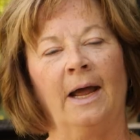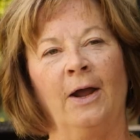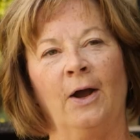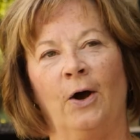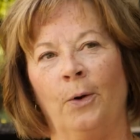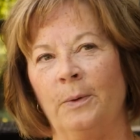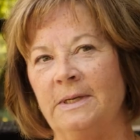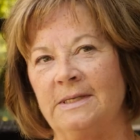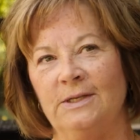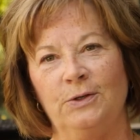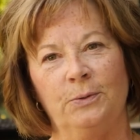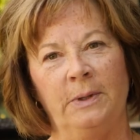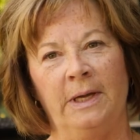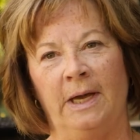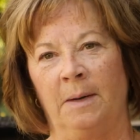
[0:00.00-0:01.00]
I always
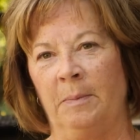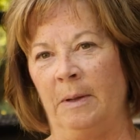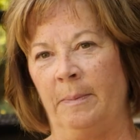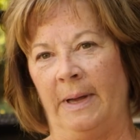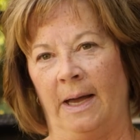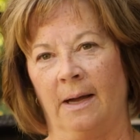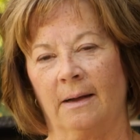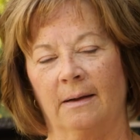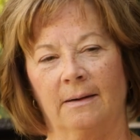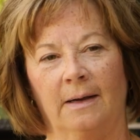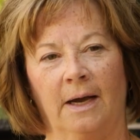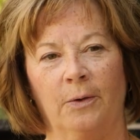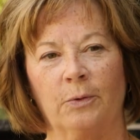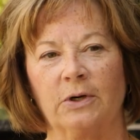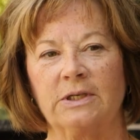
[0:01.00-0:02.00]
knew he had my back.
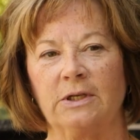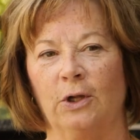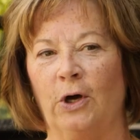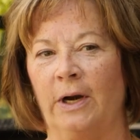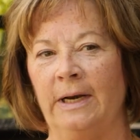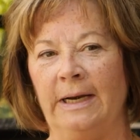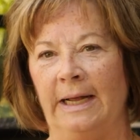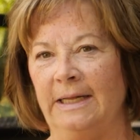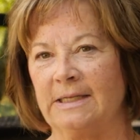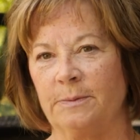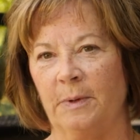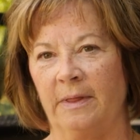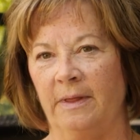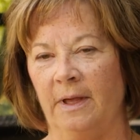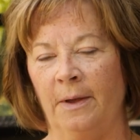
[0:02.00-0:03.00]
I worked a lot of nights
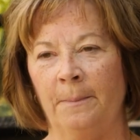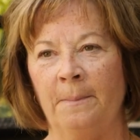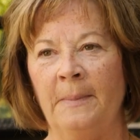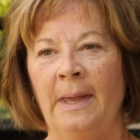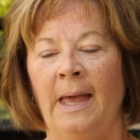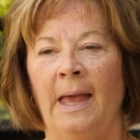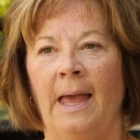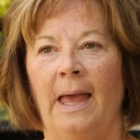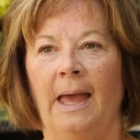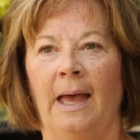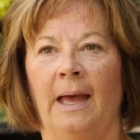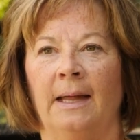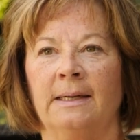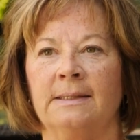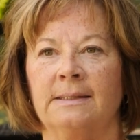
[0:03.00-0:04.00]
with him,
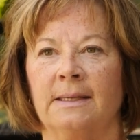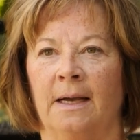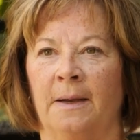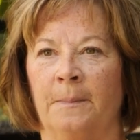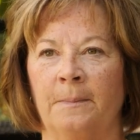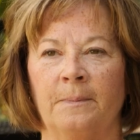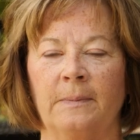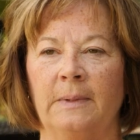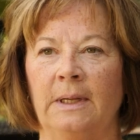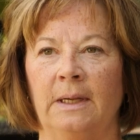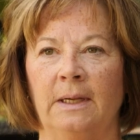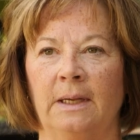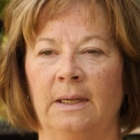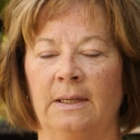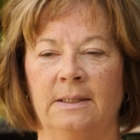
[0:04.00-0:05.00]
and
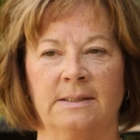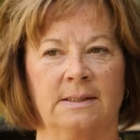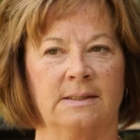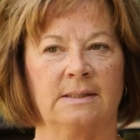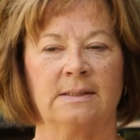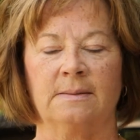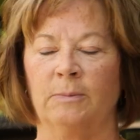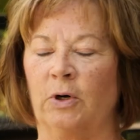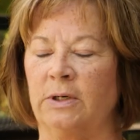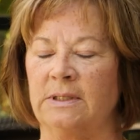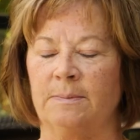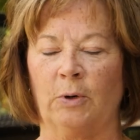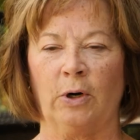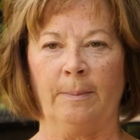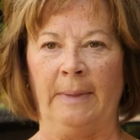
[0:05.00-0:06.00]
he's a smart,
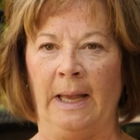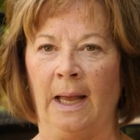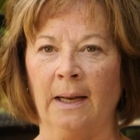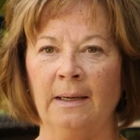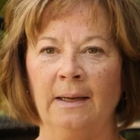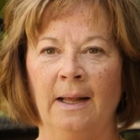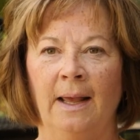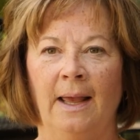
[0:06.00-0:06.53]
smart man.